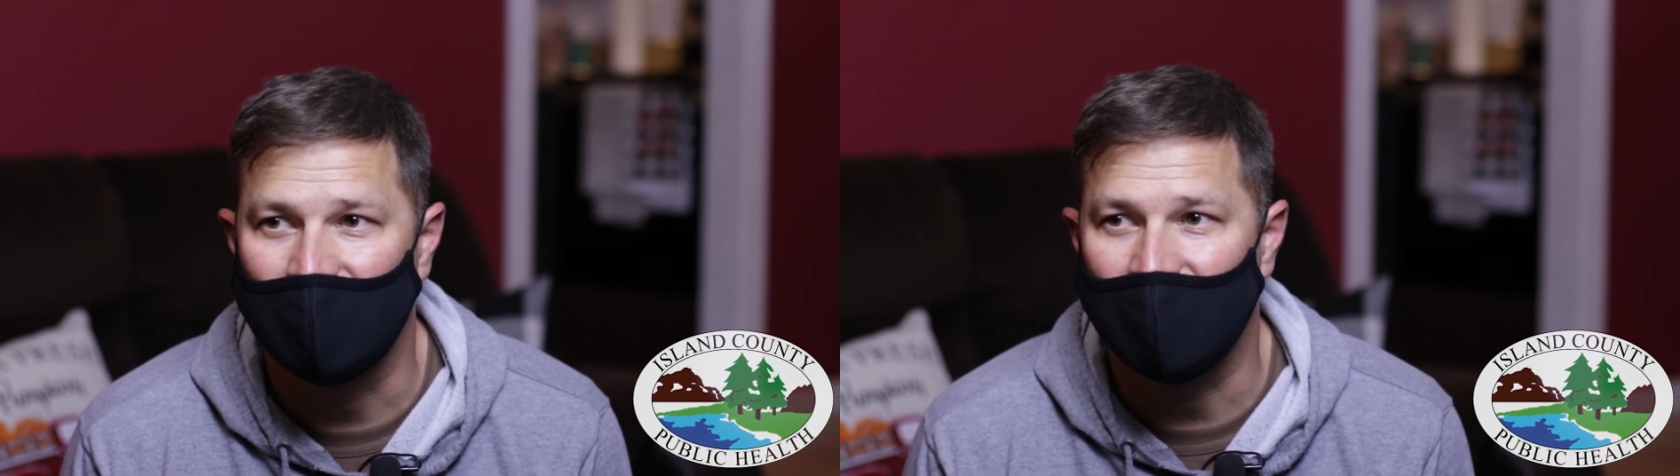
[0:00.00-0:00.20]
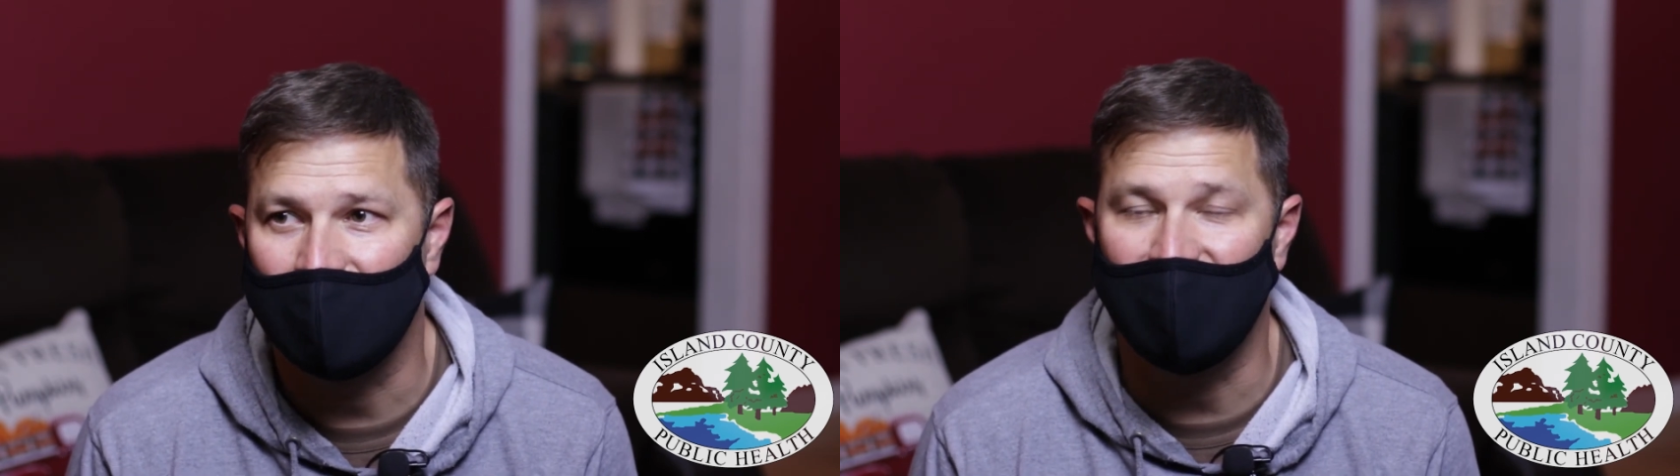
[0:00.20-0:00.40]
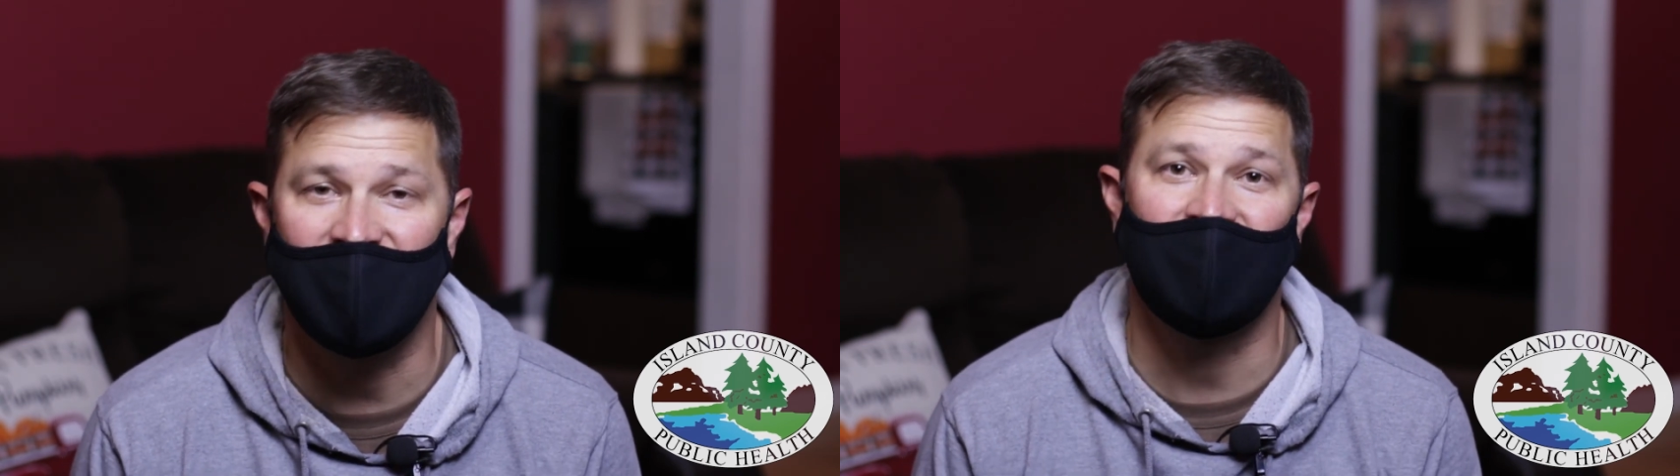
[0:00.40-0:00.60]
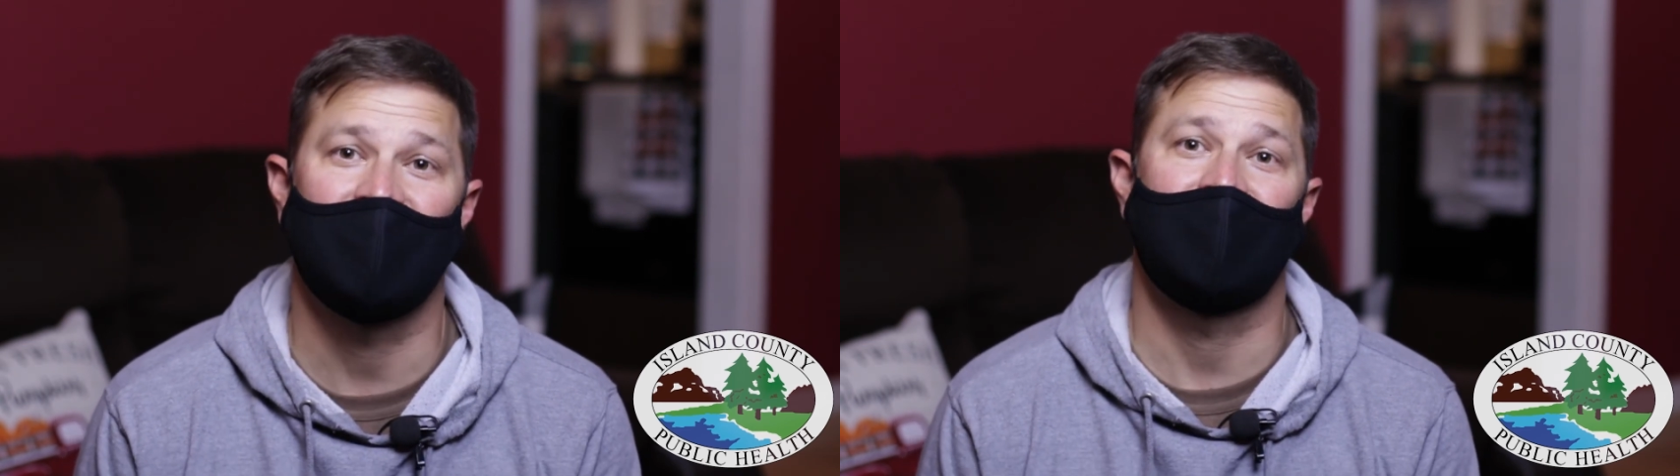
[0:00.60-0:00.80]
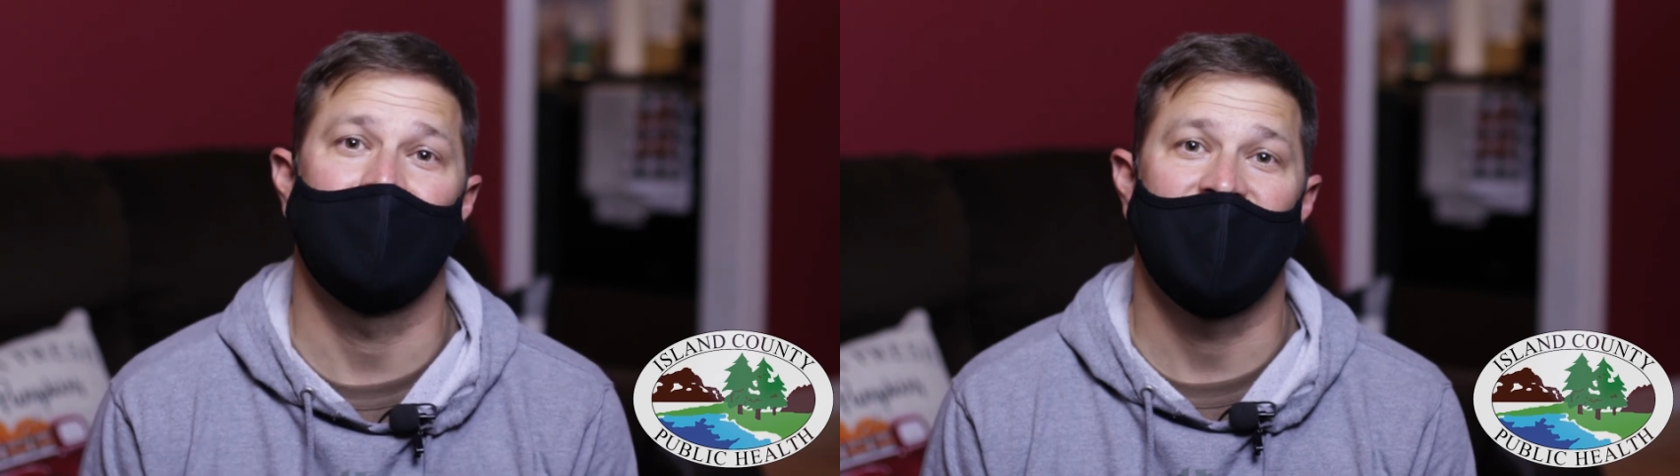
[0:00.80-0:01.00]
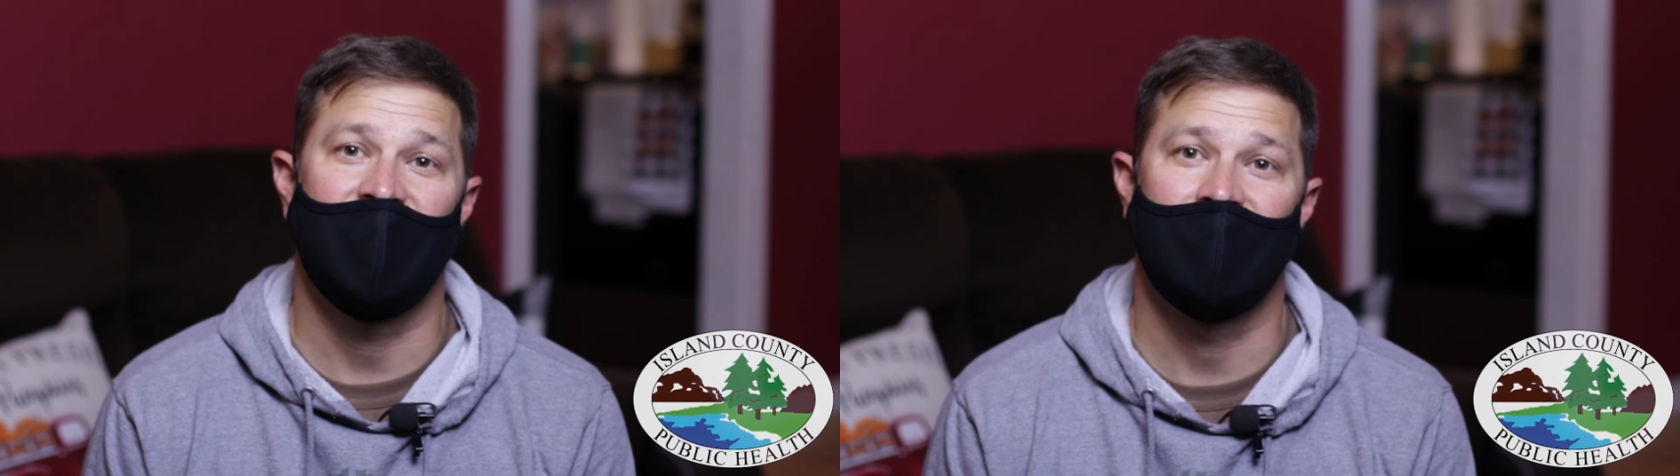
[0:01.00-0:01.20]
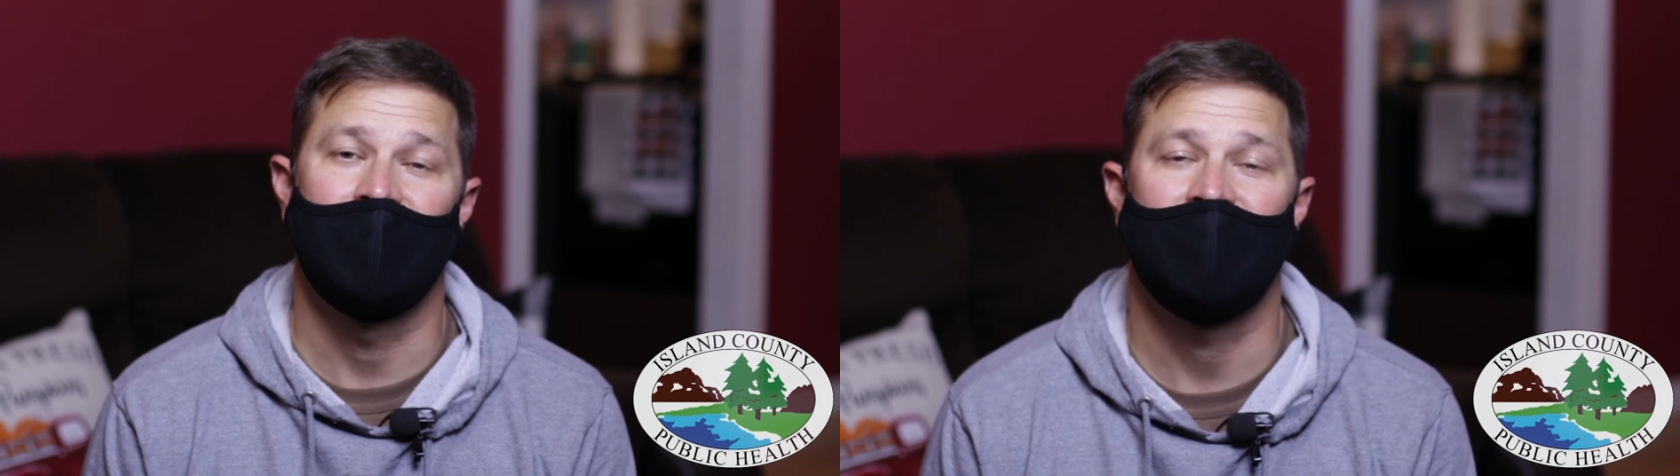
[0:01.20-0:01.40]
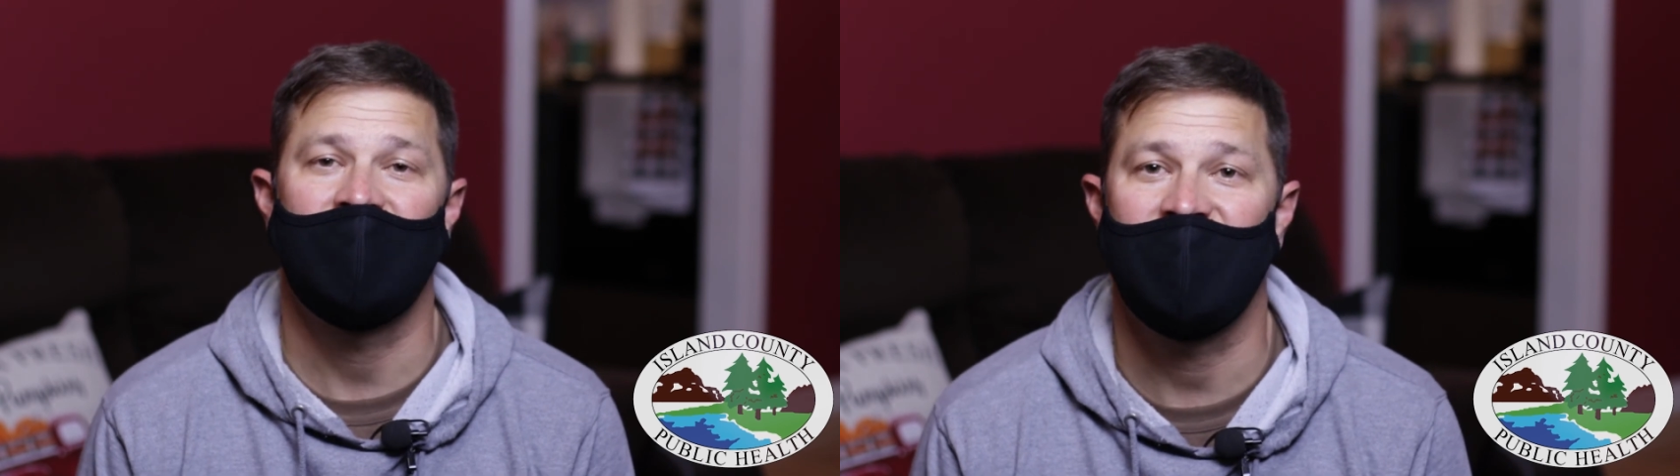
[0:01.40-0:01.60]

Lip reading: A bed is just a bed. She